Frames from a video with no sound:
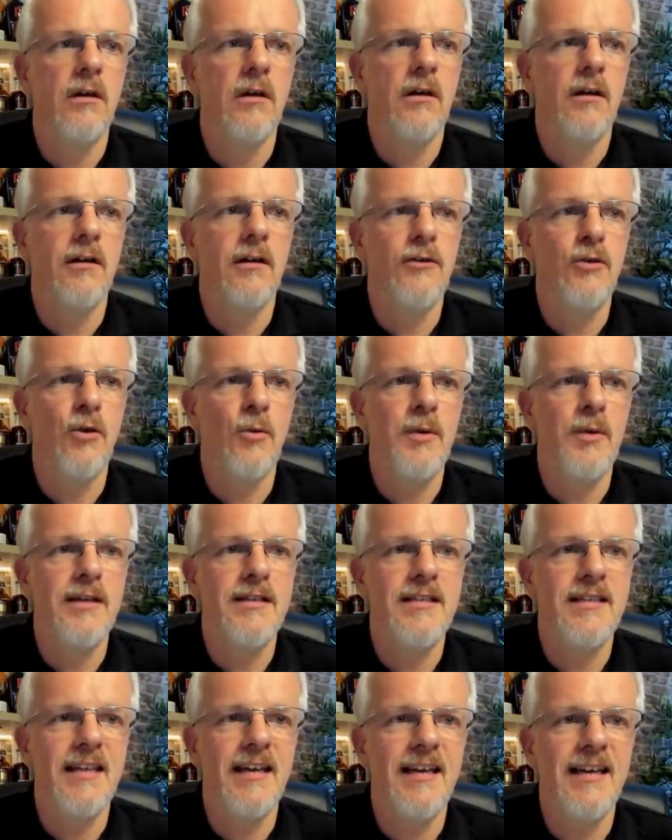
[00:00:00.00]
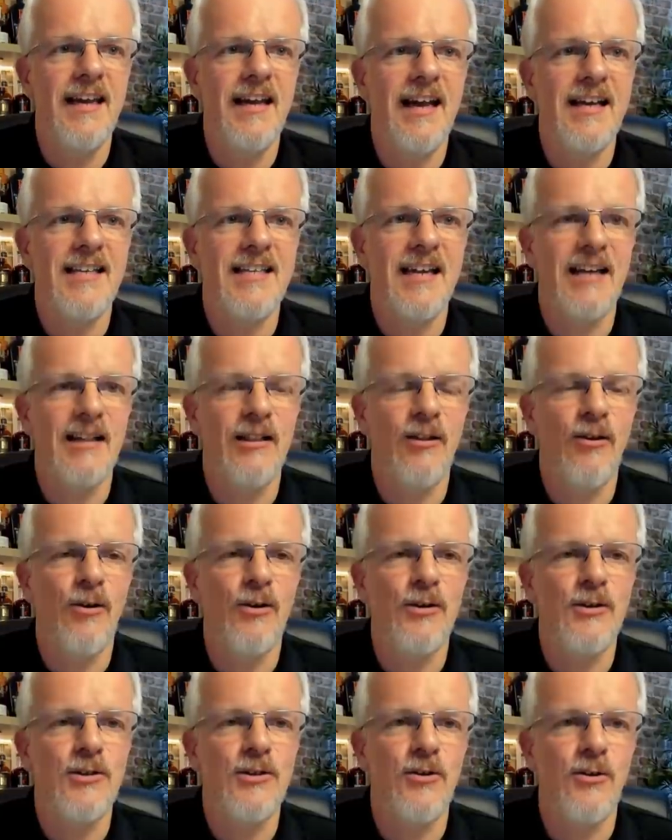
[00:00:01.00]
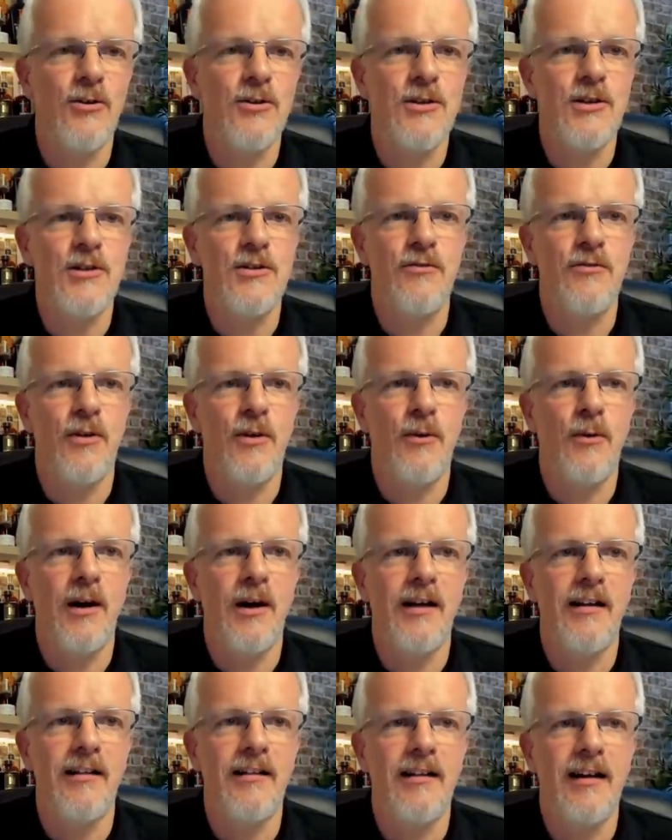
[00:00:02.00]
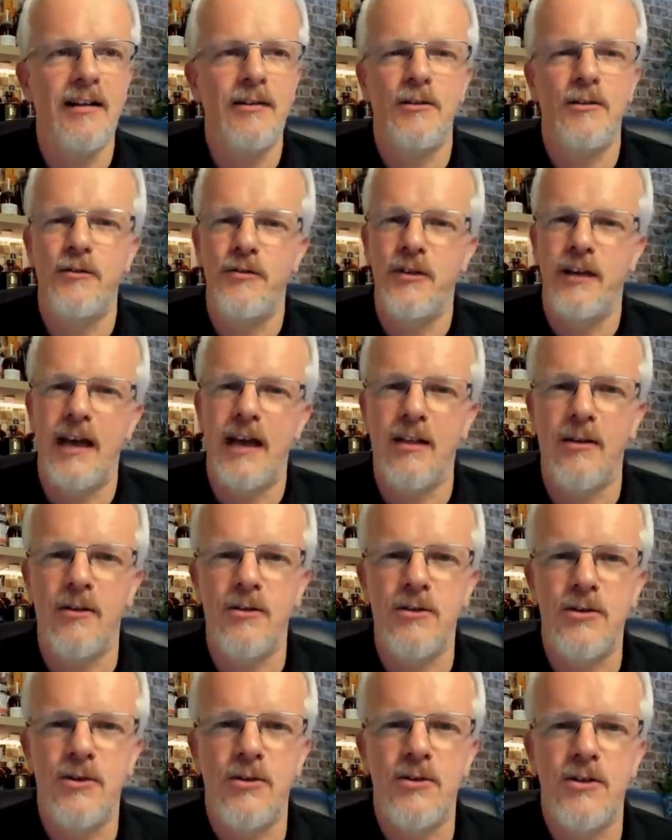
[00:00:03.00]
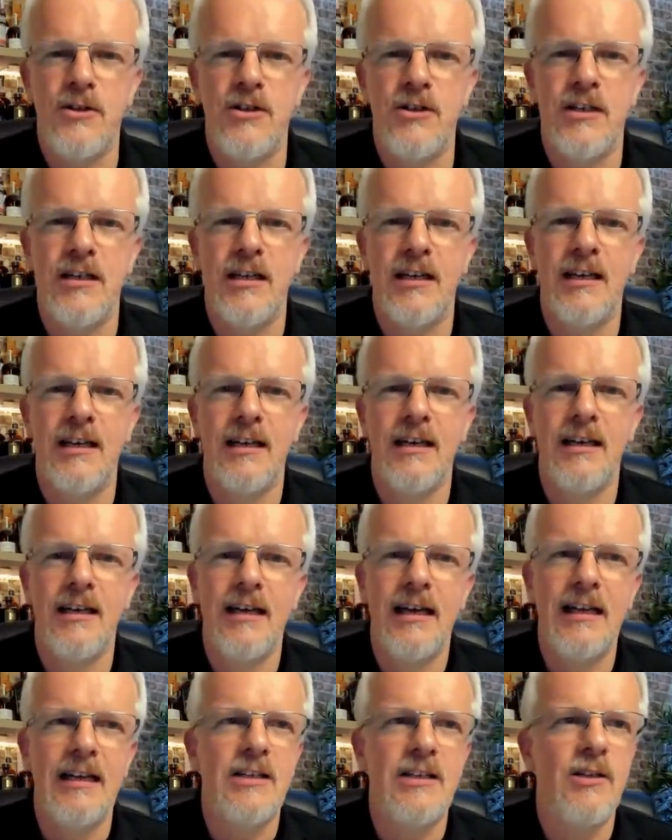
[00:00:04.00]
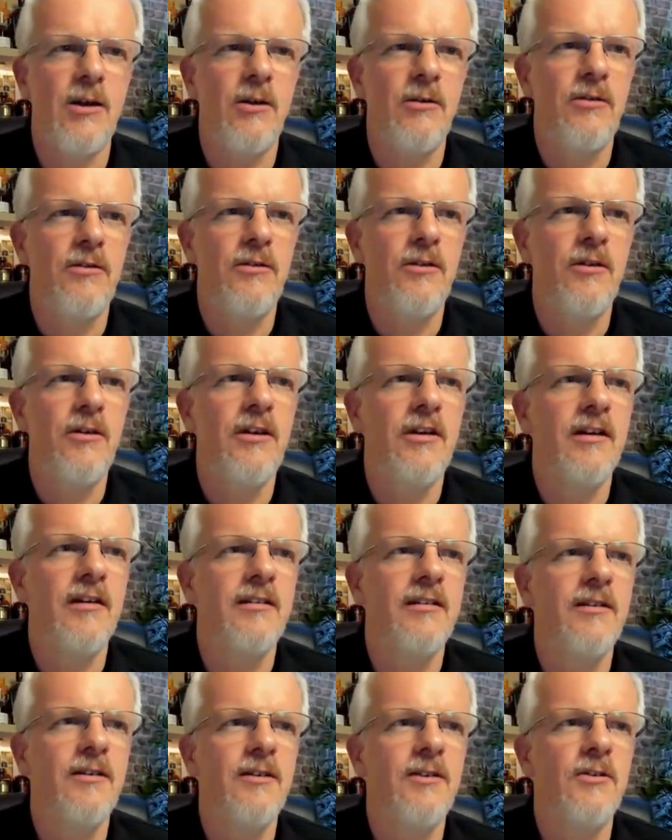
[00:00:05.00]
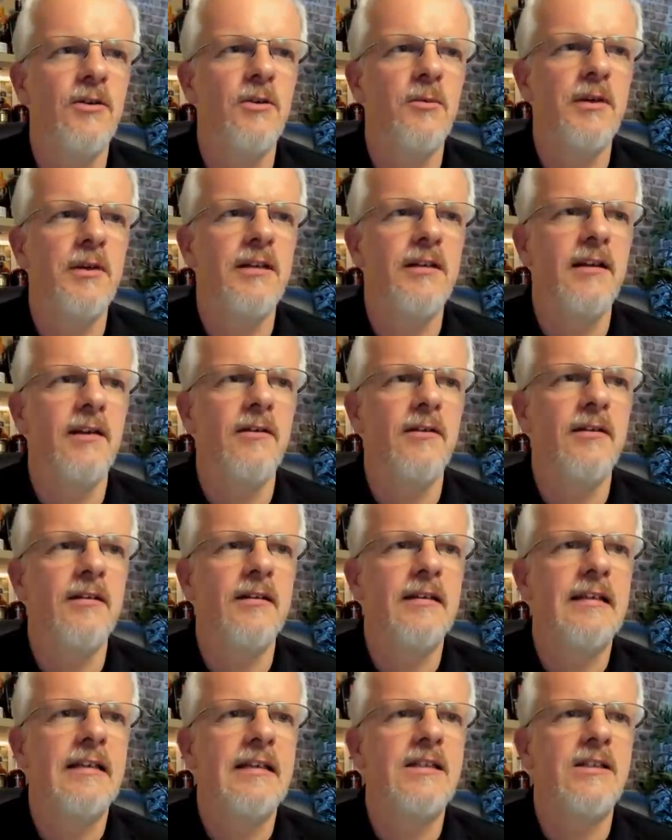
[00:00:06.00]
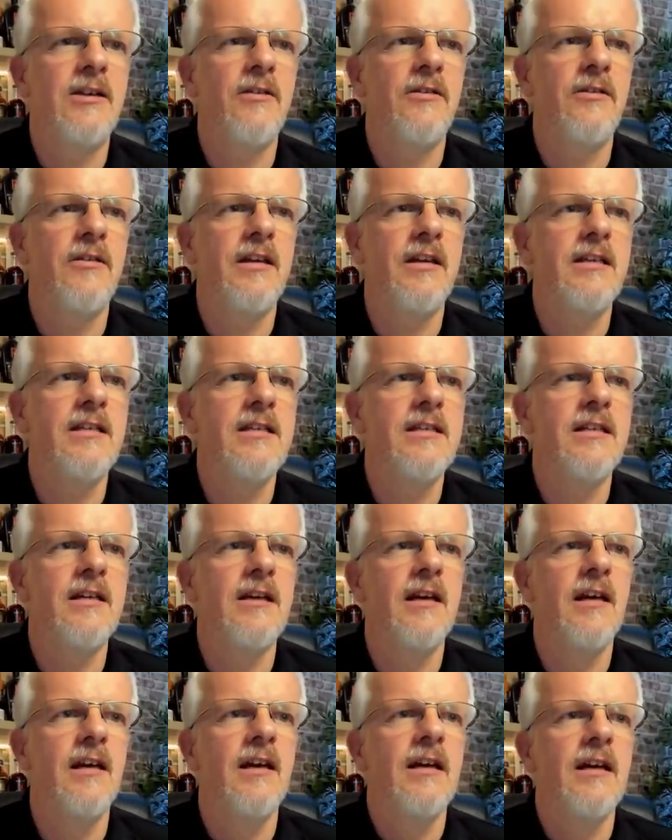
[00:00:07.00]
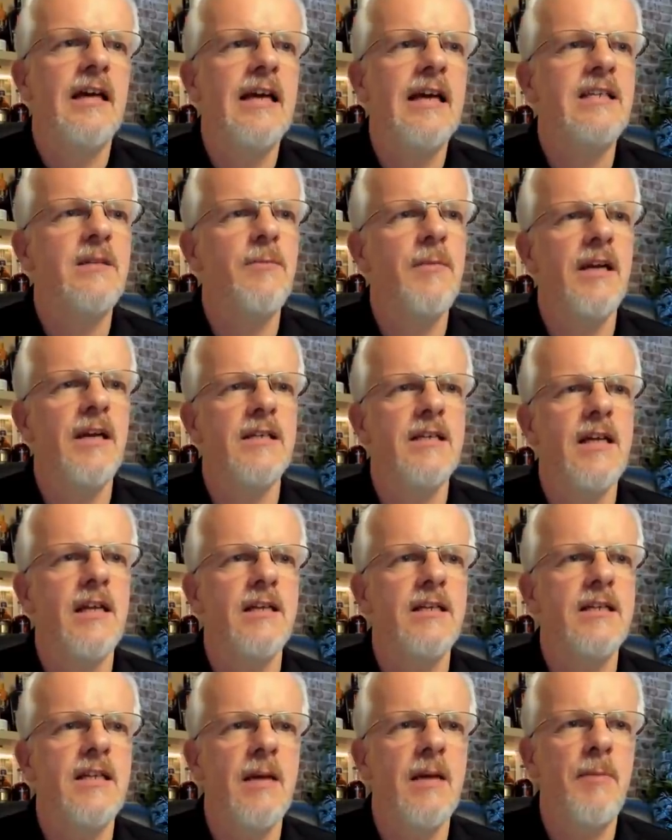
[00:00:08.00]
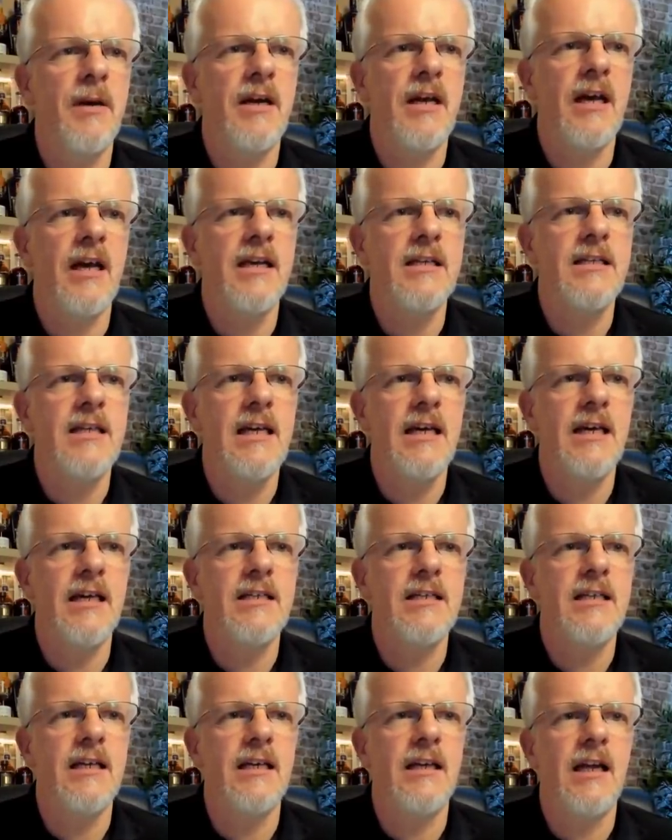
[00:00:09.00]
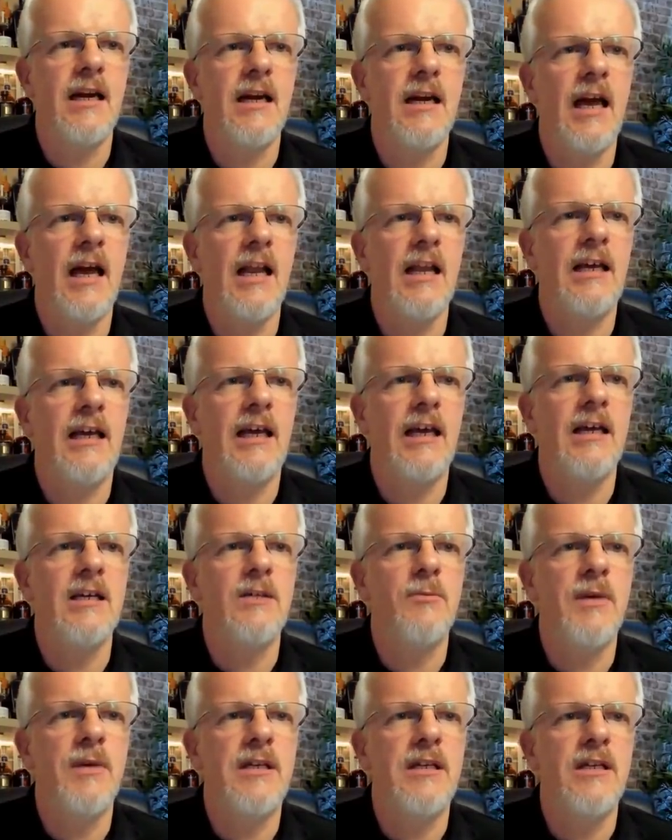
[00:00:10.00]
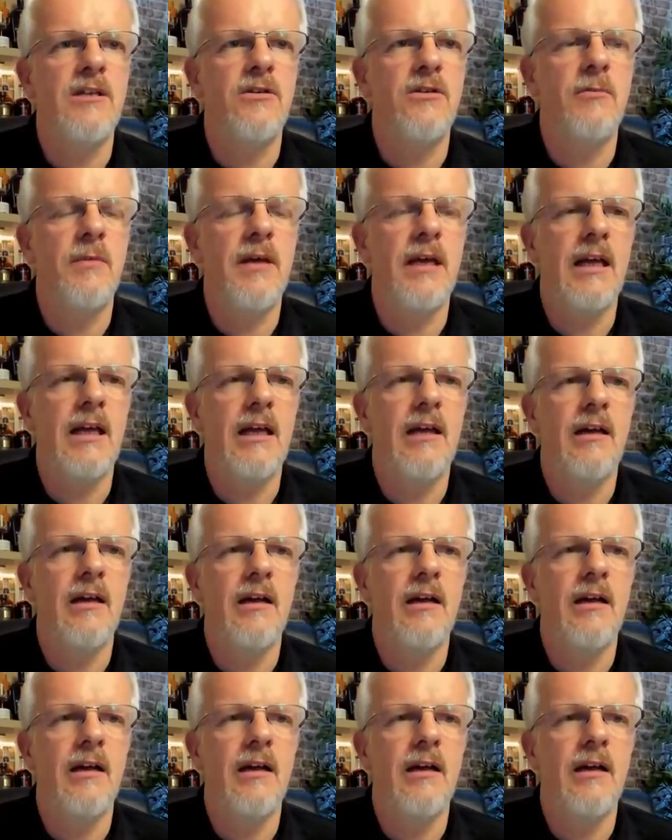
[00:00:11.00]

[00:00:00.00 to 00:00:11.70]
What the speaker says: And Toby is saying he hasn't had Lorne sausage for a while. I don't know if you get Lorne sausage in the south, do you? Do you, Toby, down in the southeast? Cressimere is in. The Sniper King is here saying Craigellachie is meaty to me.